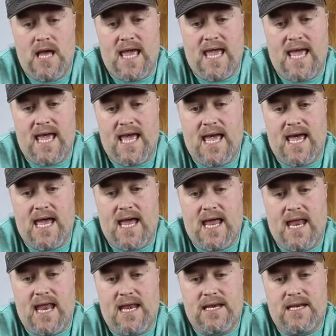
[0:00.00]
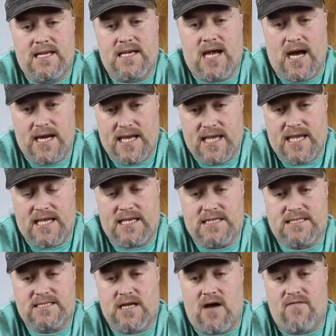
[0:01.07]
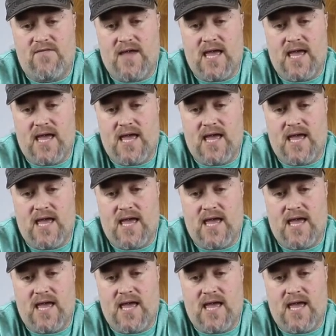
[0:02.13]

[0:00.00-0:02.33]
and cutting it and stuff,